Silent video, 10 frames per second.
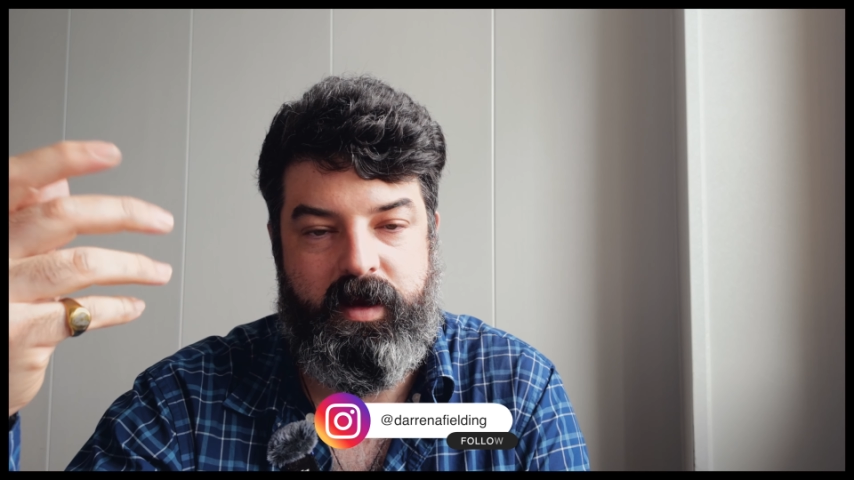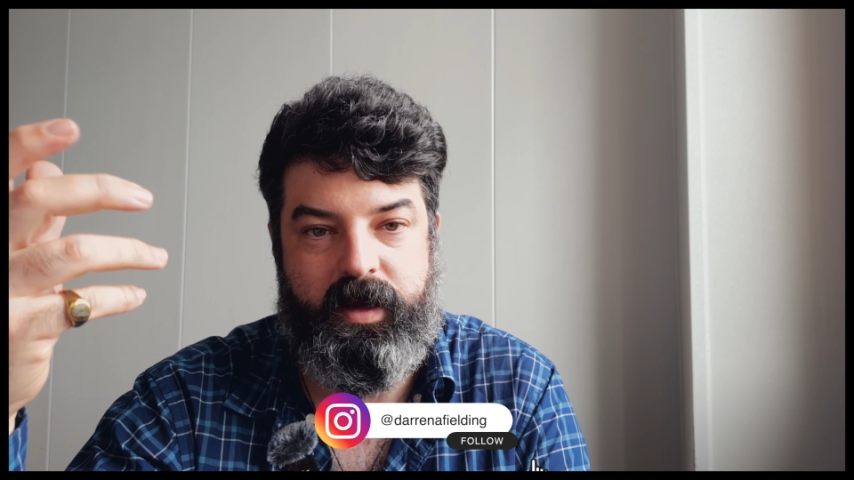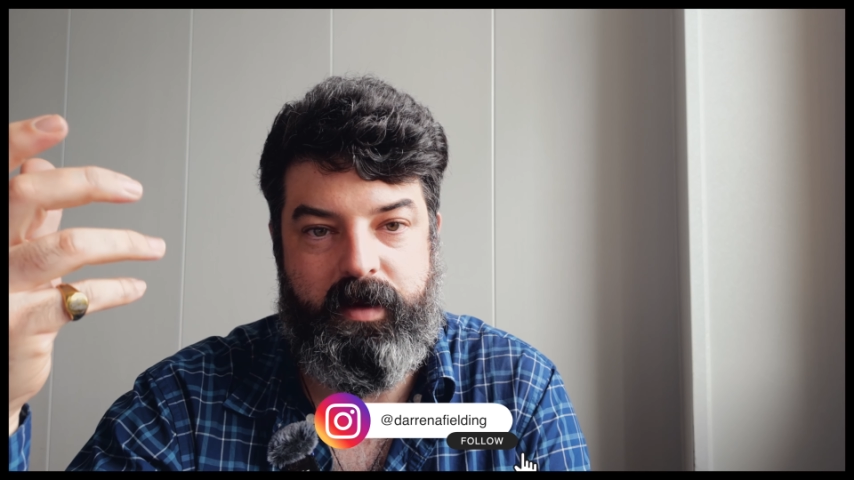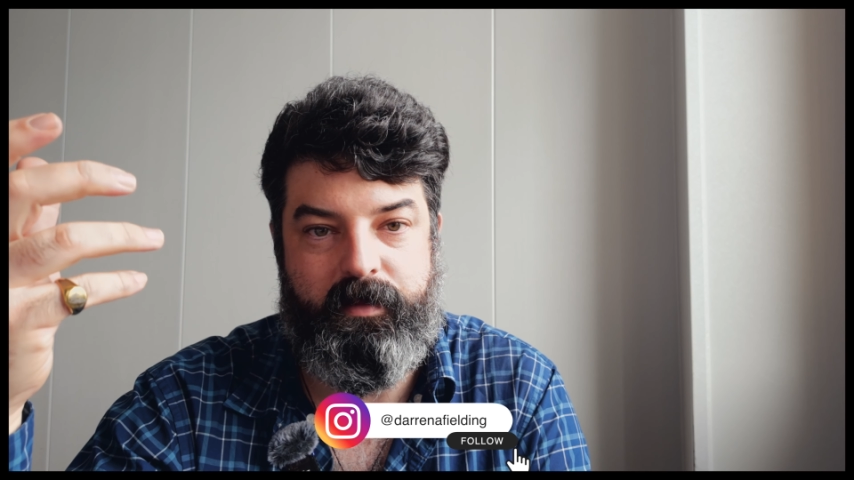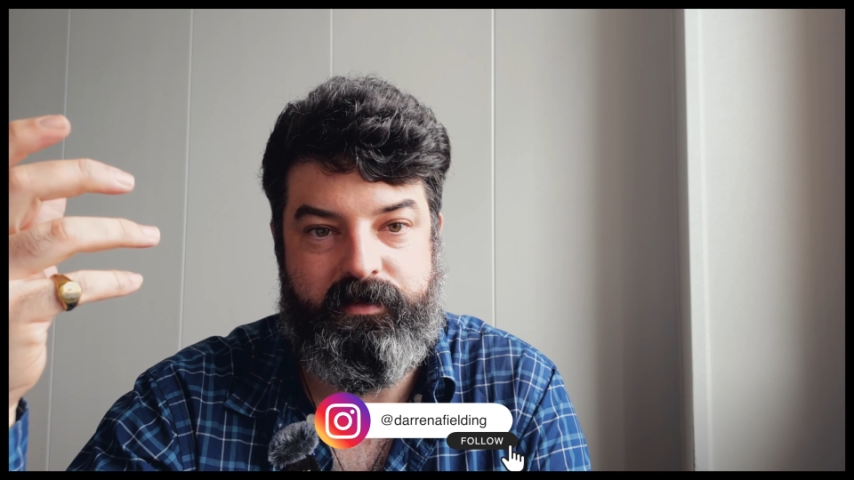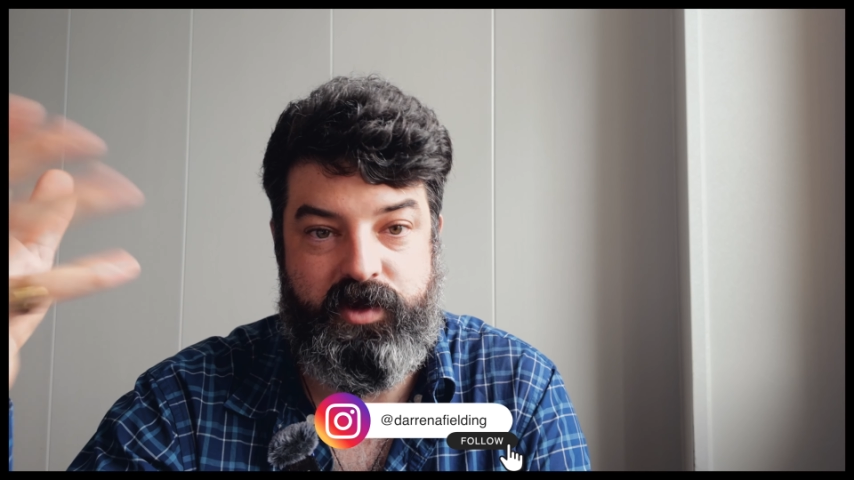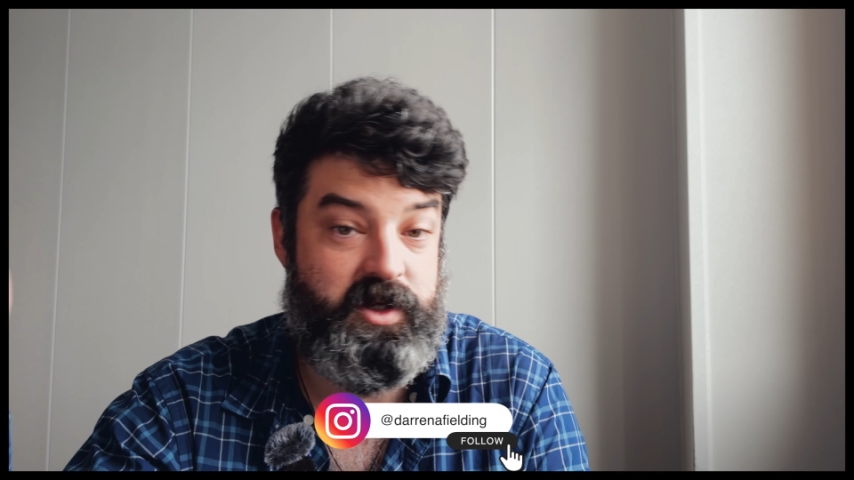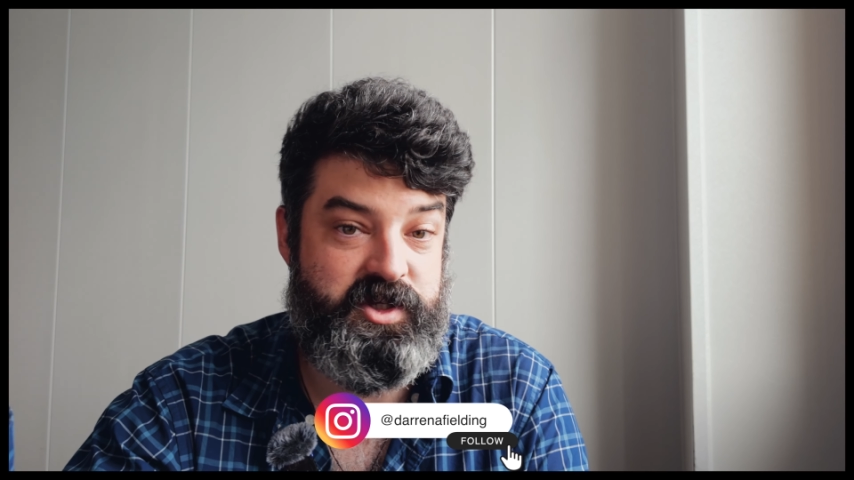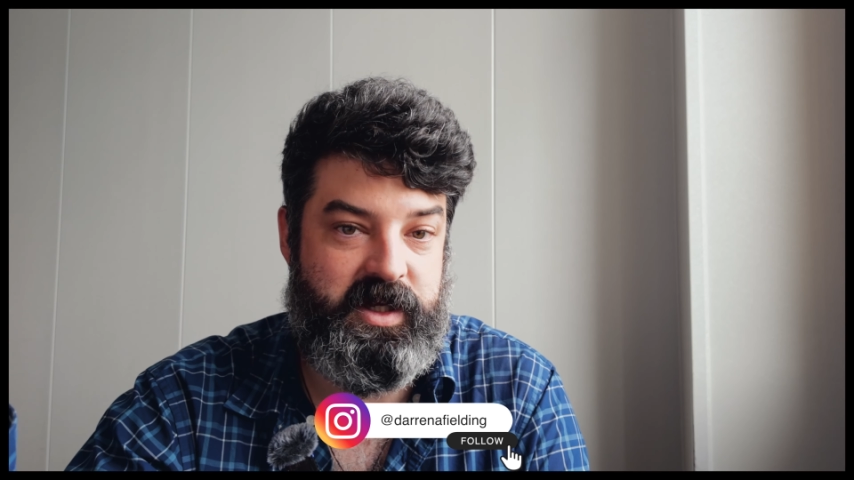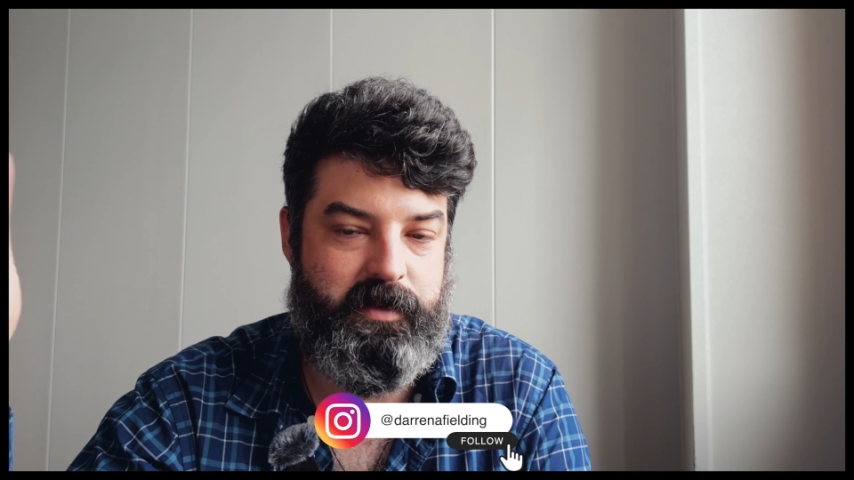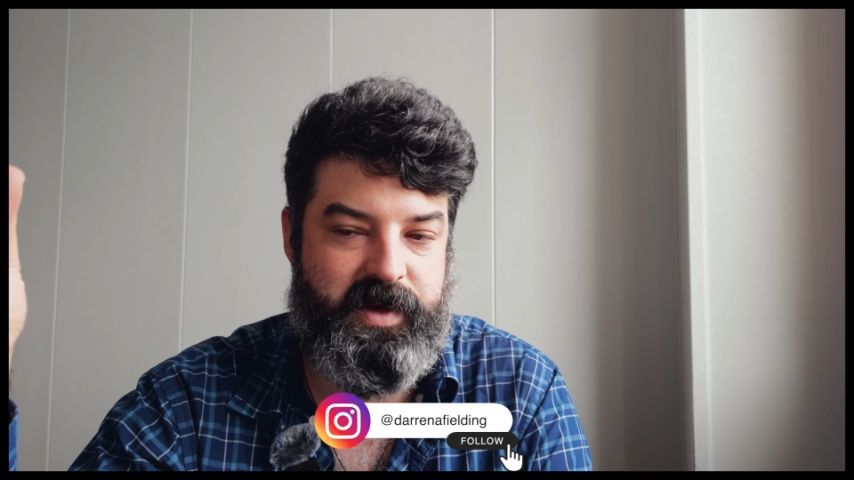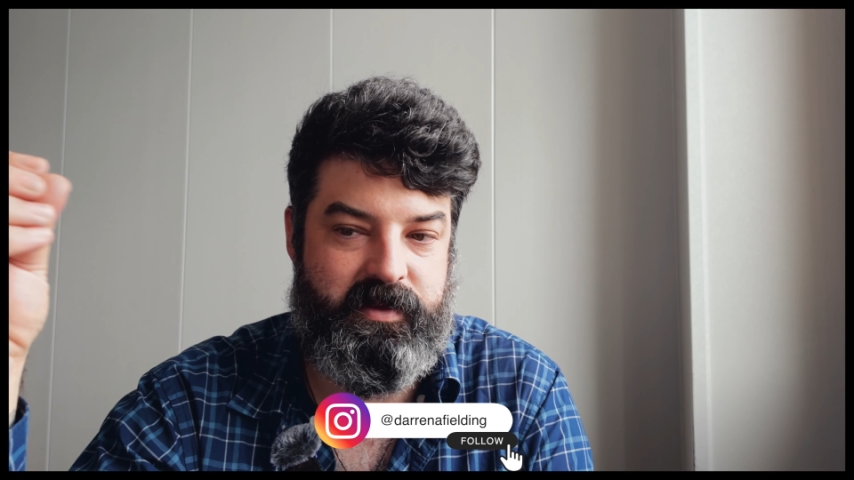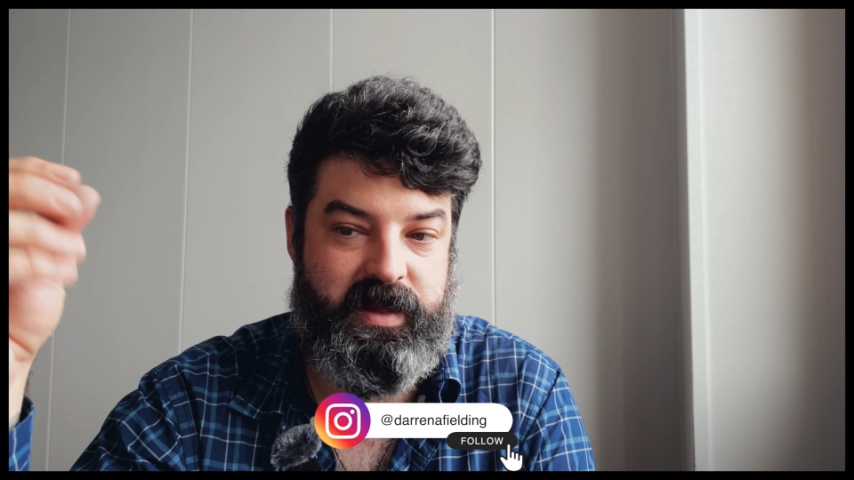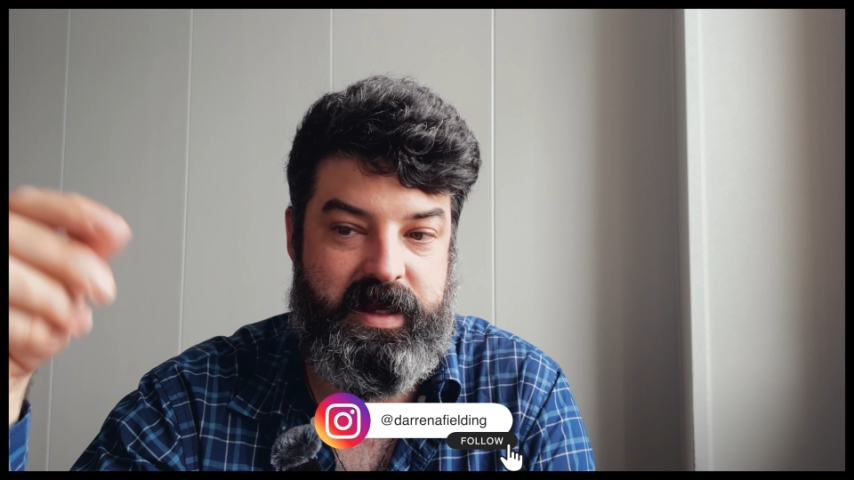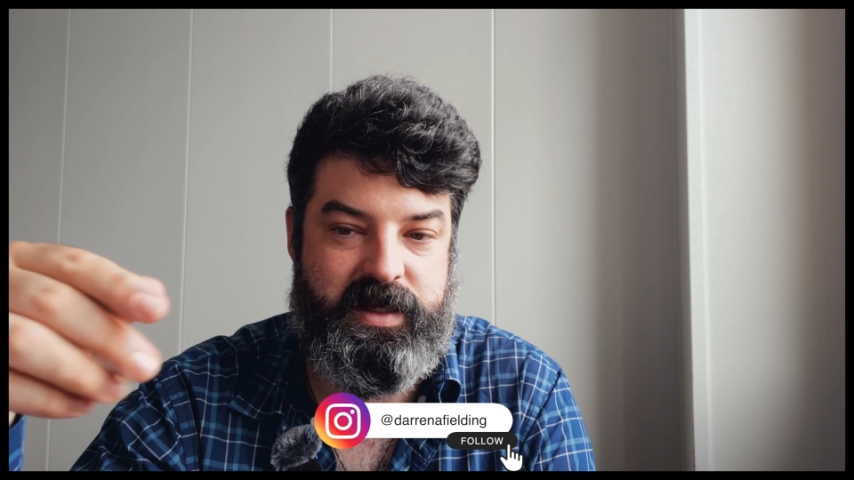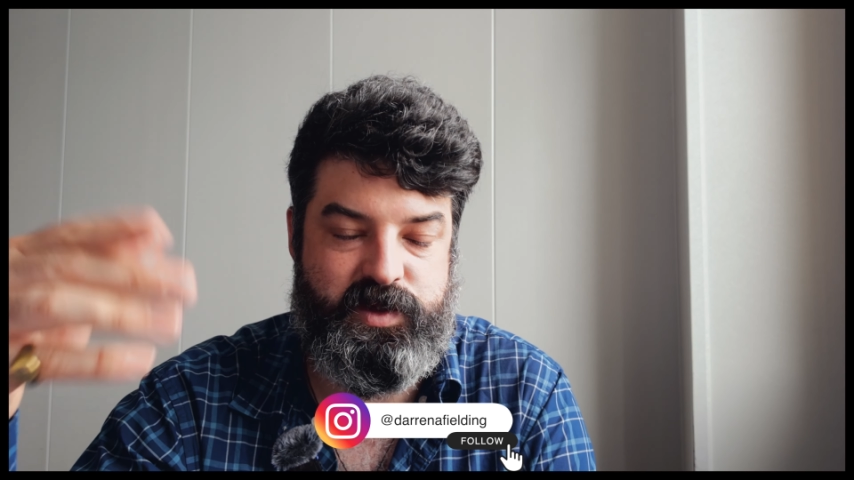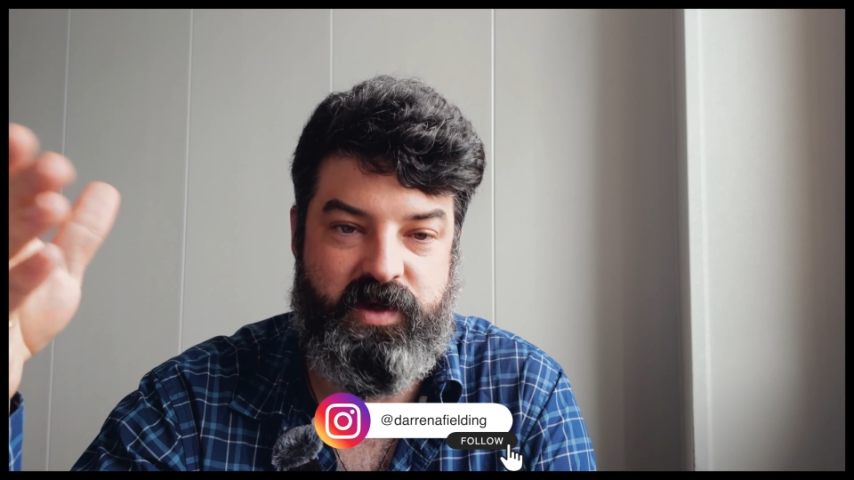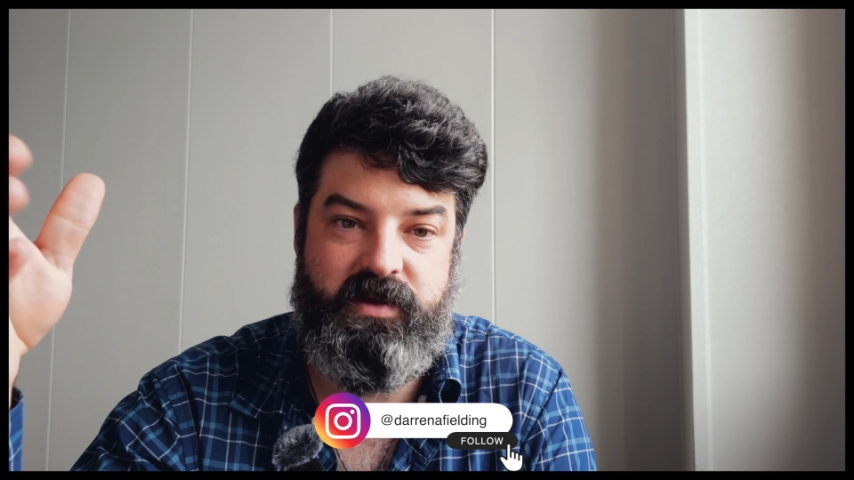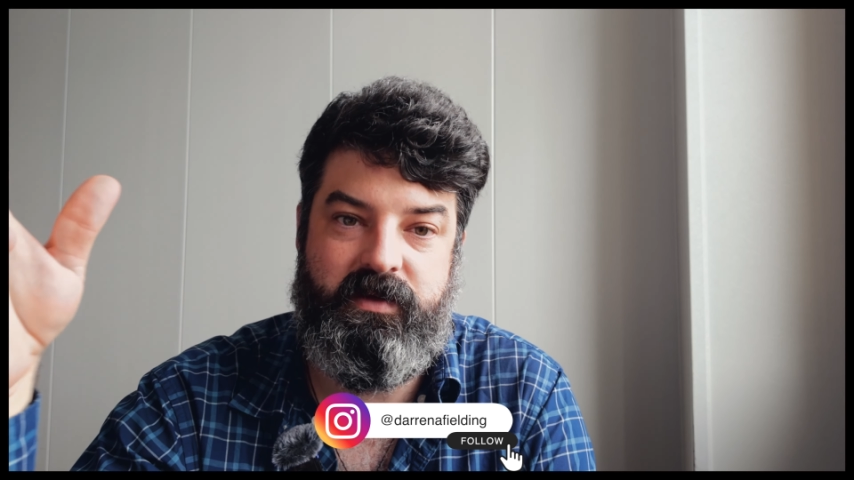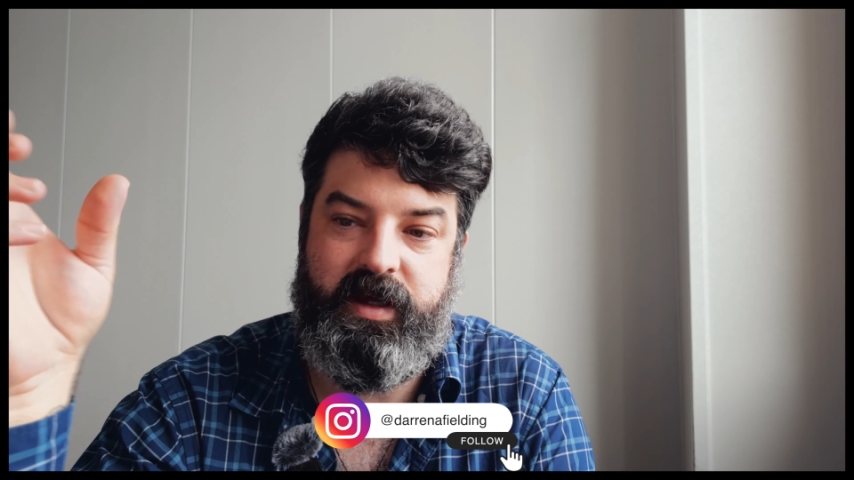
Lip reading: you can check them out there as well.